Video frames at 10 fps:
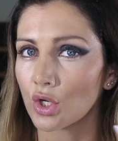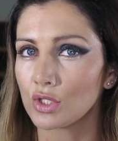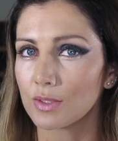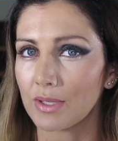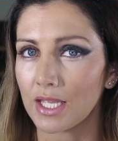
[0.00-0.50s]

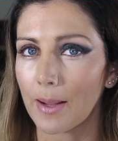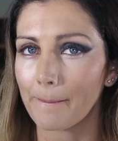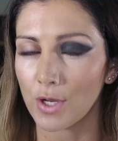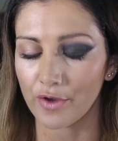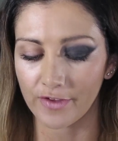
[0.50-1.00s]
tone to
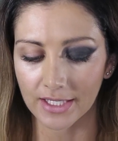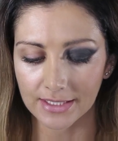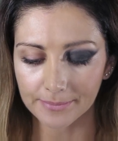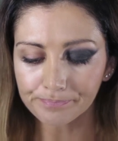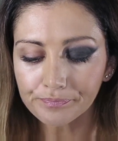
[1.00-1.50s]
be
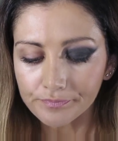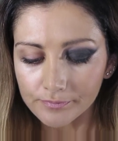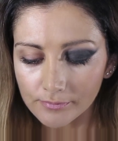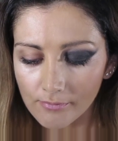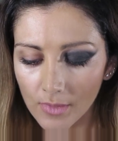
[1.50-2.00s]
perfect.
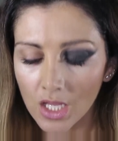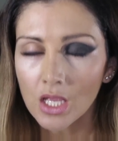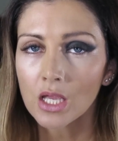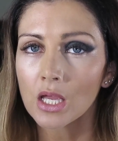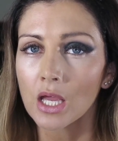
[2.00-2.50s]

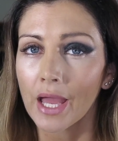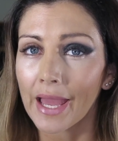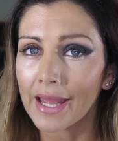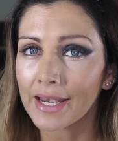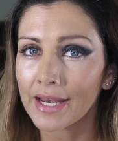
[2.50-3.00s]

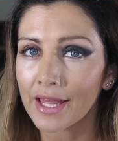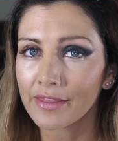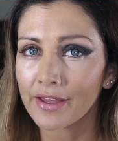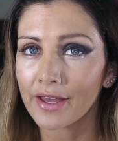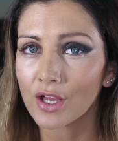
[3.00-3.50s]

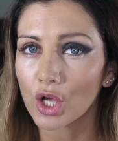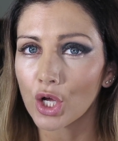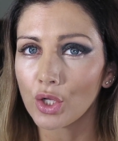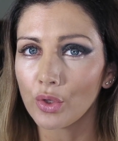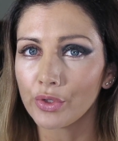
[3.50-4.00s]
Another
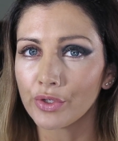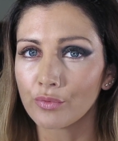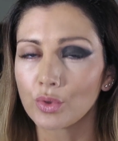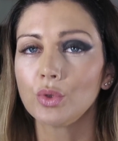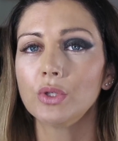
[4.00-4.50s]

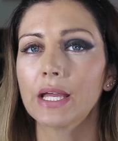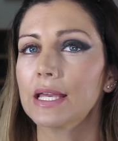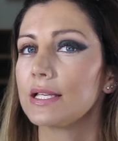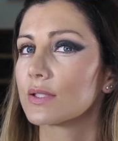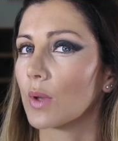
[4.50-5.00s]
golden rule
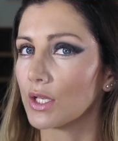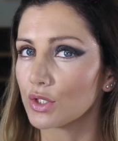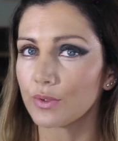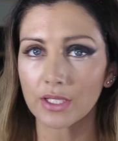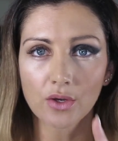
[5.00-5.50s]
is when
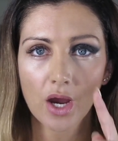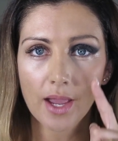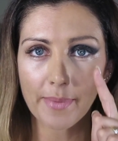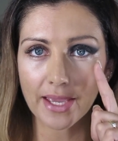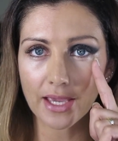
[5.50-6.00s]
you're doing your
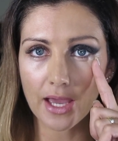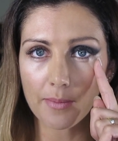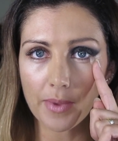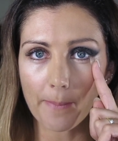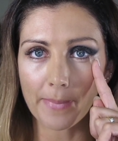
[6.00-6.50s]
eye
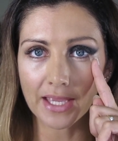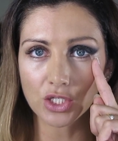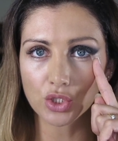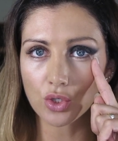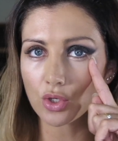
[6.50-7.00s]
makeup, make
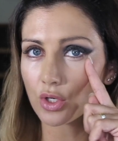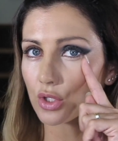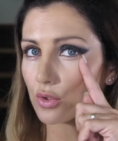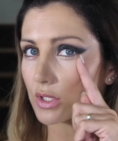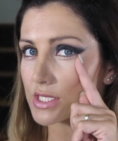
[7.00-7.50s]
sure
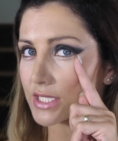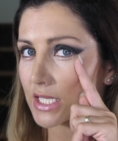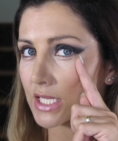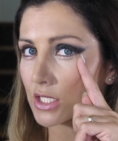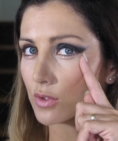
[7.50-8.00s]
you
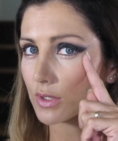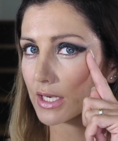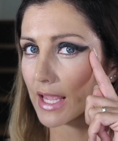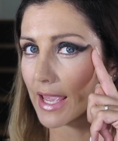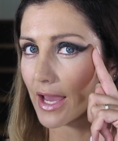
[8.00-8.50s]
continue
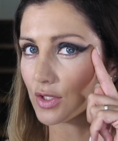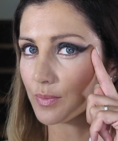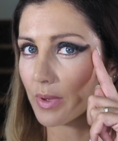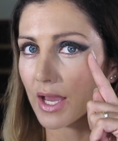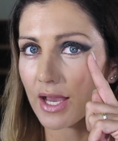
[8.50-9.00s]
it
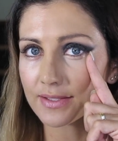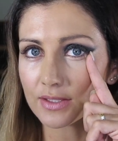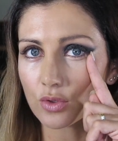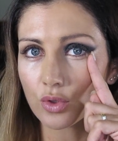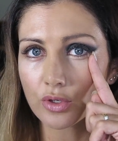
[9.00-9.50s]
out past
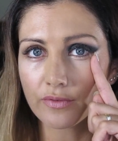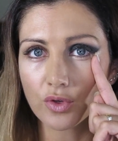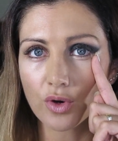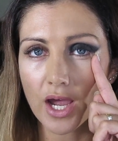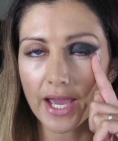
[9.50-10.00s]
the corner of
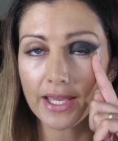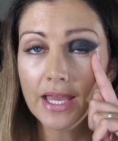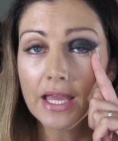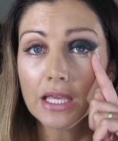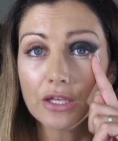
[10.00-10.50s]
your eye.
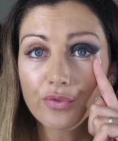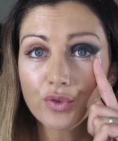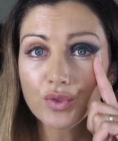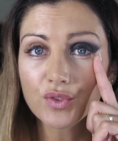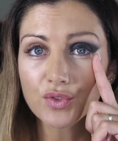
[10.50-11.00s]
If
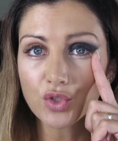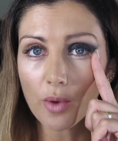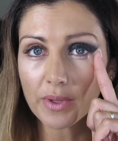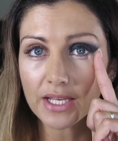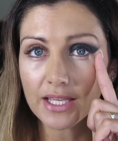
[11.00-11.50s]
you
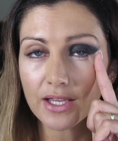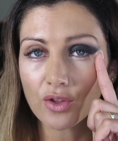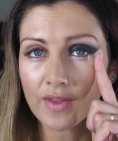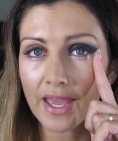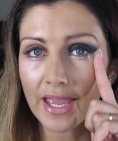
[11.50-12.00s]
stop it here
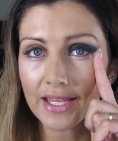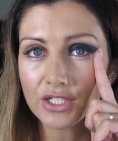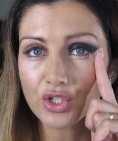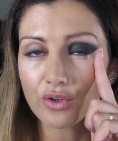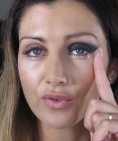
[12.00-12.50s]
on the
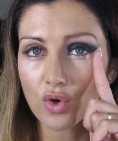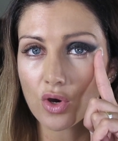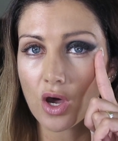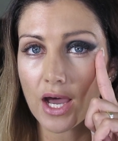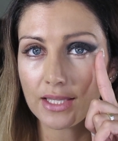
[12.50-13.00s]
edge of
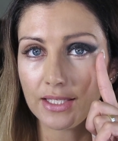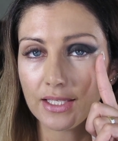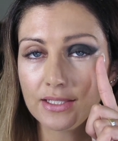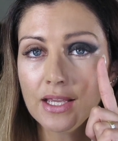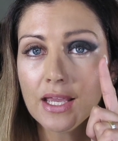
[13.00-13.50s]
your
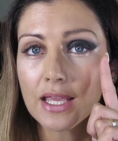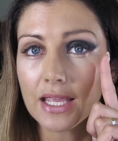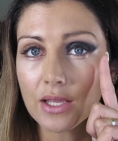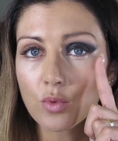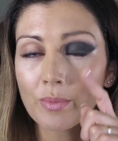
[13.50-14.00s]
eyelid,
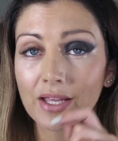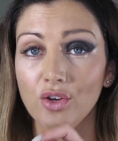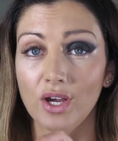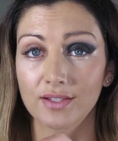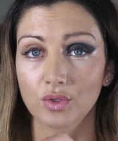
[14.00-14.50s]
it will make
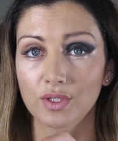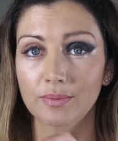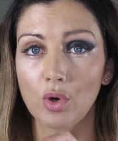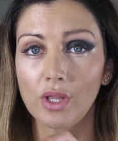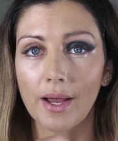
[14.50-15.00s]
your eyes look
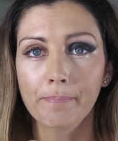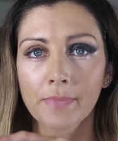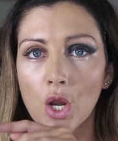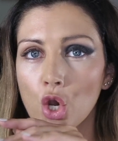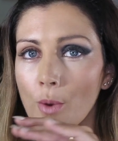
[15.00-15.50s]
smaller.
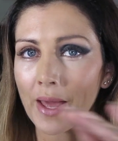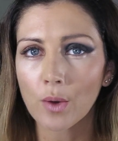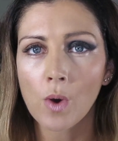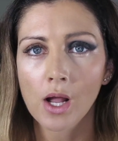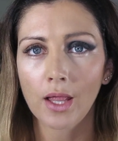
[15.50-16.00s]
No
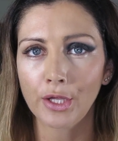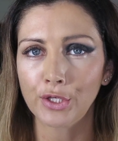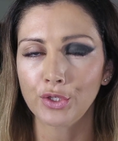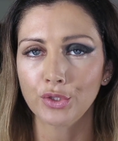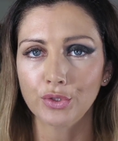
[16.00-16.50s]
matter what color
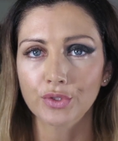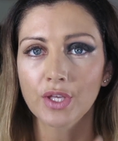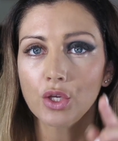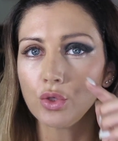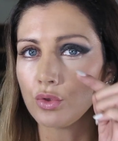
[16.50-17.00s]
you use,
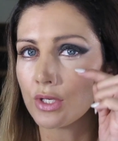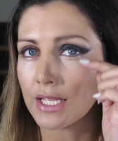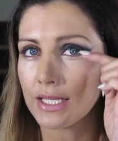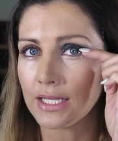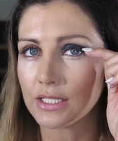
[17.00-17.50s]
you
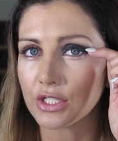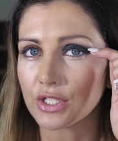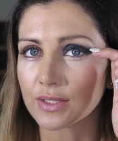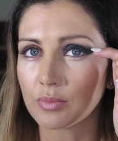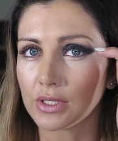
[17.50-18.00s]
need to
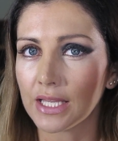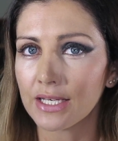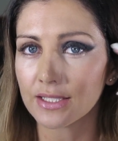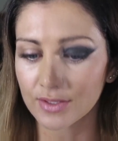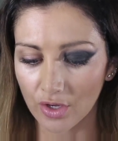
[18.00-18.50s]
just
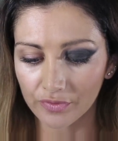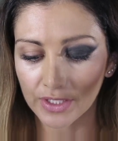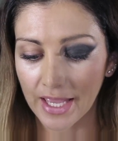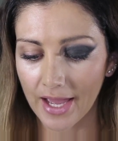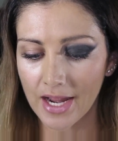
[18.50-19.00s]
blend it
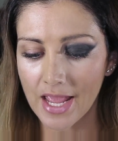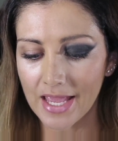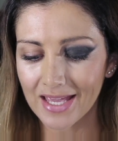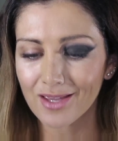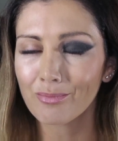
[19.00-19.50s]
softly out.
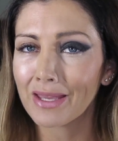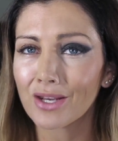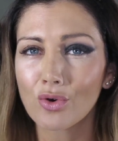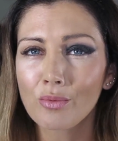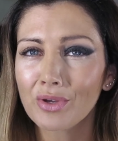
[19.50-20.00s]
It can be
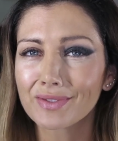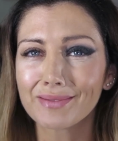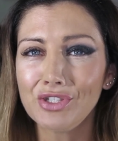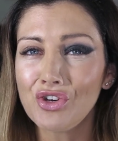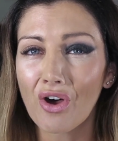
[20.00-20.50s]
an
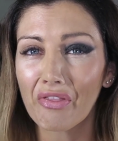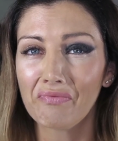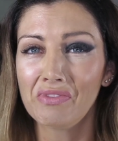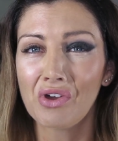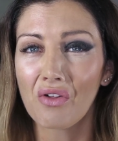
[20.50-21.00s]
almost
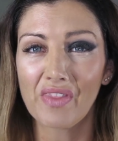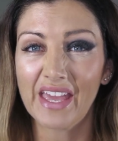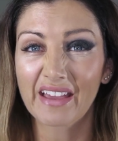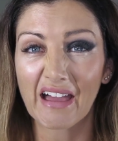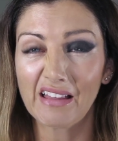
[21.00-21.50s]
not
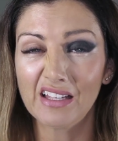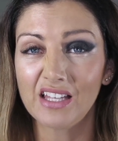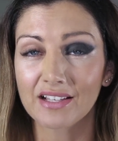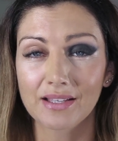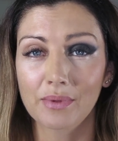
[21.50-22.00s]
there color,
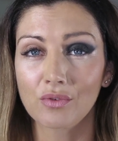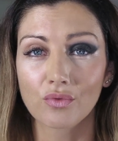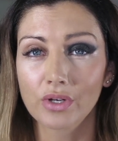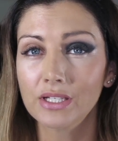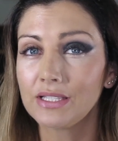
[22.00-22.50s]
like
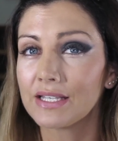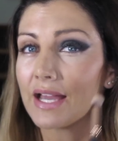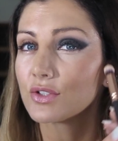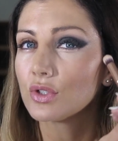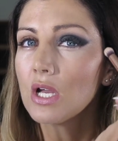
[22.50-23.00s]
something really
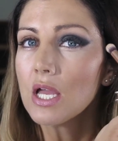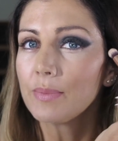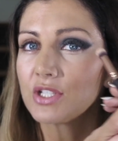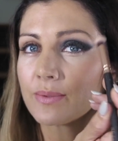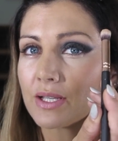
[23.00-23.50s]
natural,
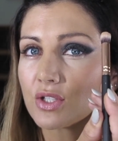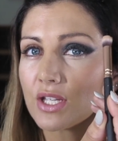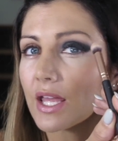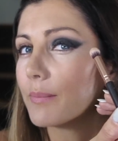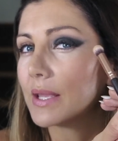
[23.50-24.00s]
but just make sure
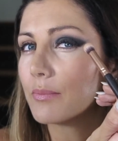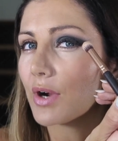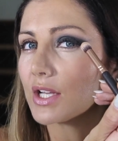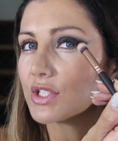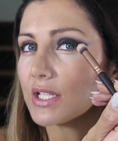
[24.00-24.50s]
you get a big
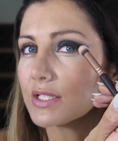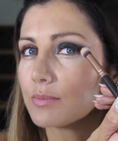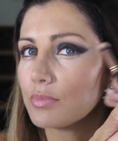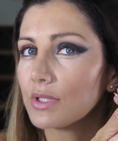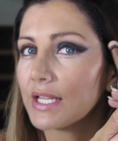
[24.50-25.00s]
brush and
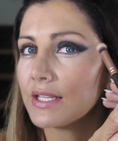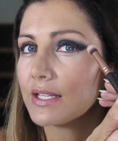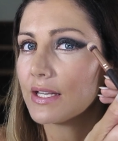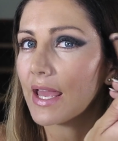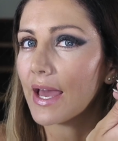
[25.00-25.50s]
just blend
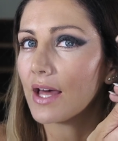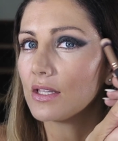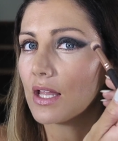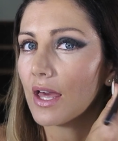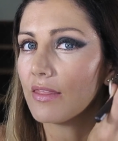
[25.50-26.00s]
it
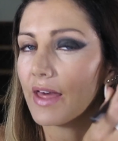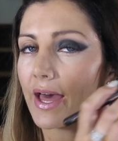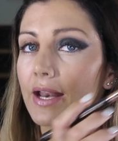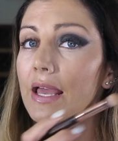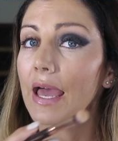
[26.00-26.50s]
out like
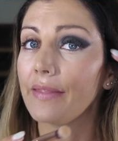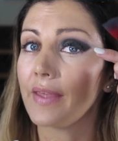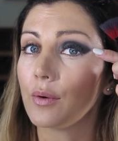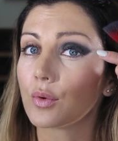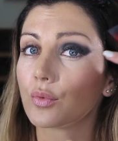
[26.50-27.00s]
that. And
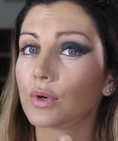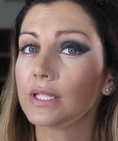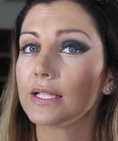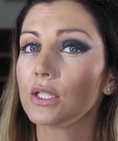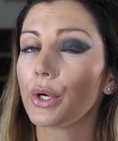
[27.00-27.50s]
that will
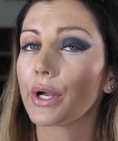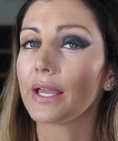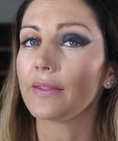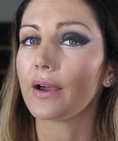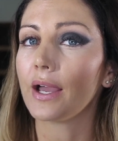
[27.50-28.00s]
really
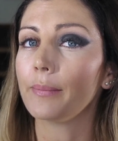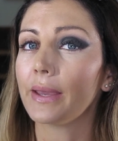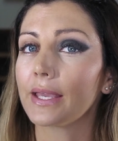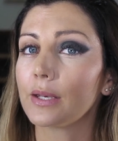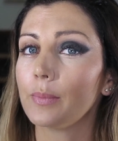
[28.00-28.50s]
elongate the eye and
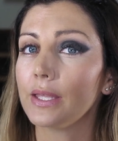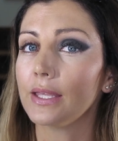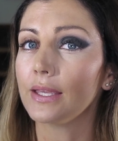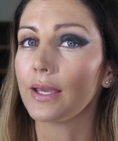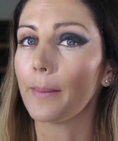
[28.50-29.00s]
make it
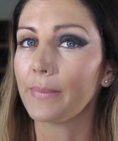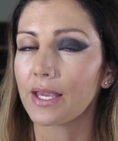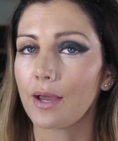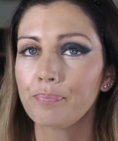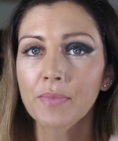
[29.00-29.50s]
appear
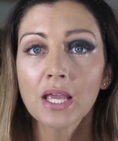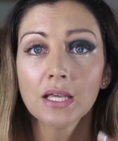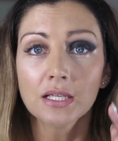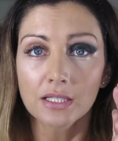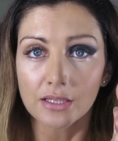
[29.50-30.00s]
bigger.
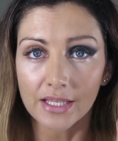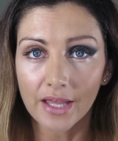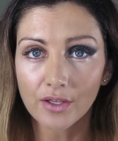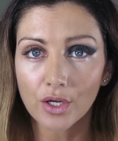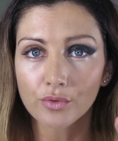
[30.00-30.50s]
The
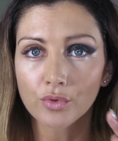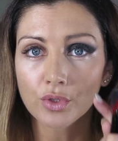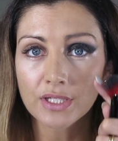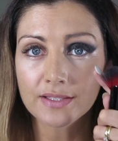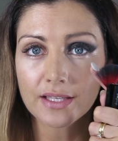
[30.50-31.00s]
other golden
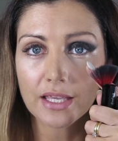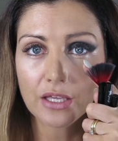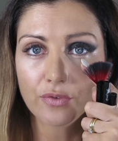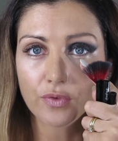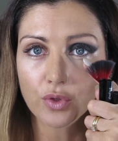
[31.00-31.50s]
rule is
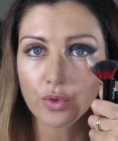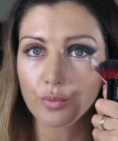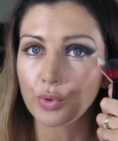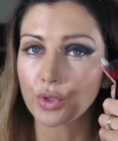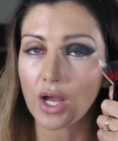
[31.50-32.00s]
if
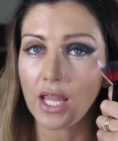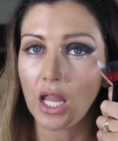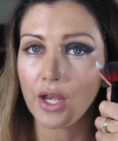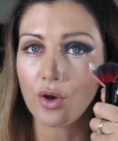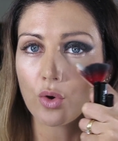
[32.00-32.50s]
you put
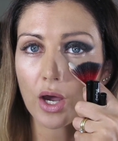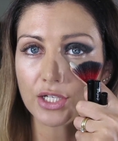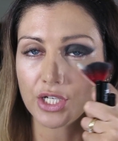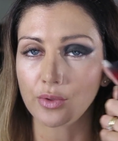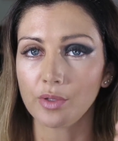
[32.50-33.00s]
eyeliner or
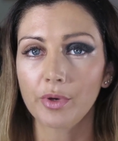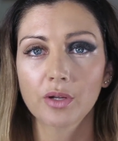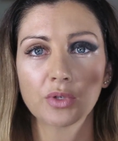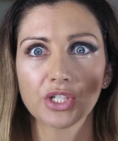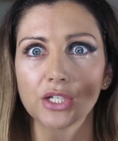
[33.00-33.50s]
eyeshadow on the
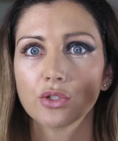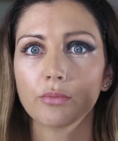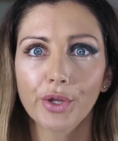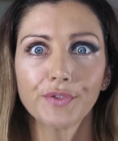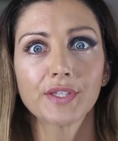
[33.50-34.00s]
bottom, which I do
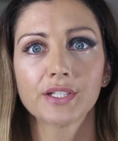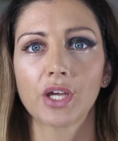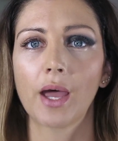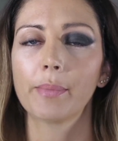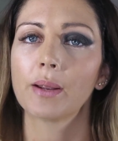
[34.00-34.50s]
most of the
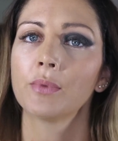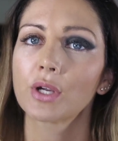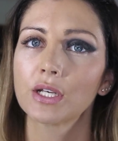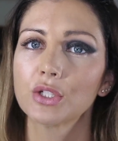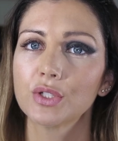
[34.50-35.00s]
time, but I'm
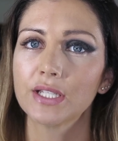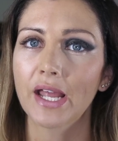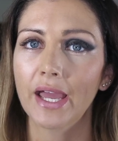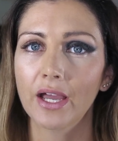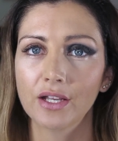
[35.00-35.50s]
not going to do
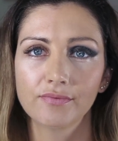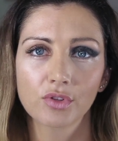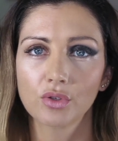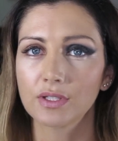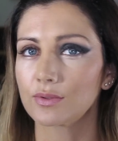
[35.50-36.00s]
today, I
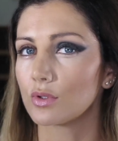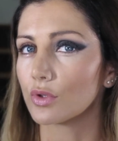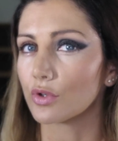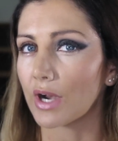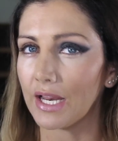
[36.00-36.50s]
thought this would
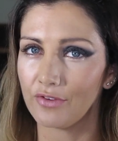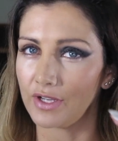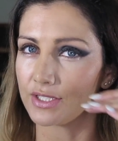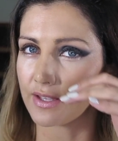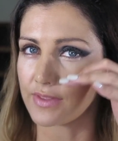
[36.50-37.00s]
look great if
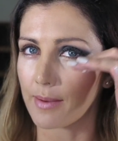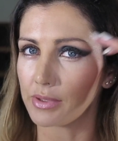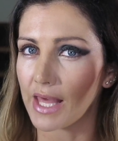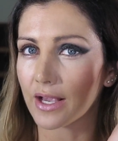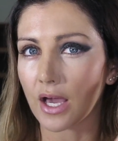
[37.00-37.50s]
I just have
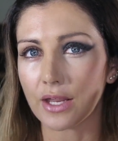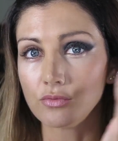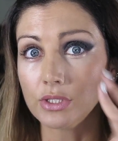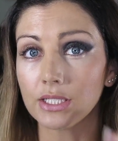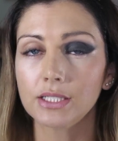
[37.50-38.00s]
that black eye
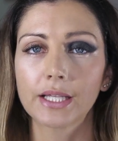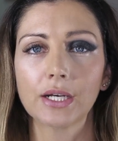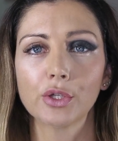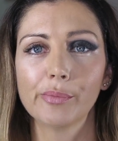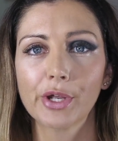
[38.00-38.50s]
and really
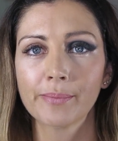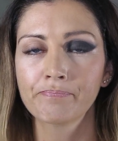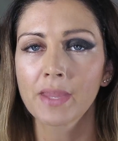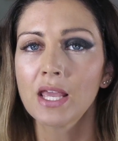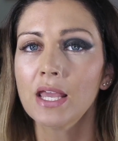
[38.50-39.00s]
clean on the bottom,